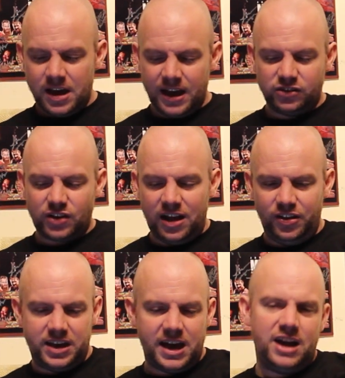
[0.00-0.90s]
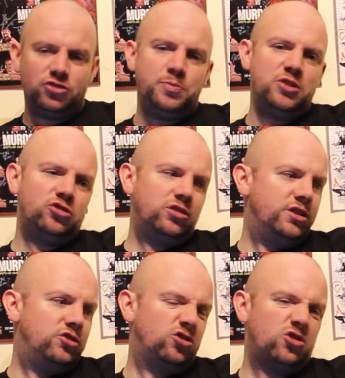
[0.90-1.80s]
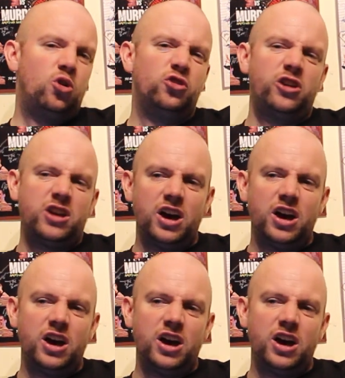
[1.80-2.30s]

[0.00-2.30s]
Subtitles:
against Ali Catch, basically just called her a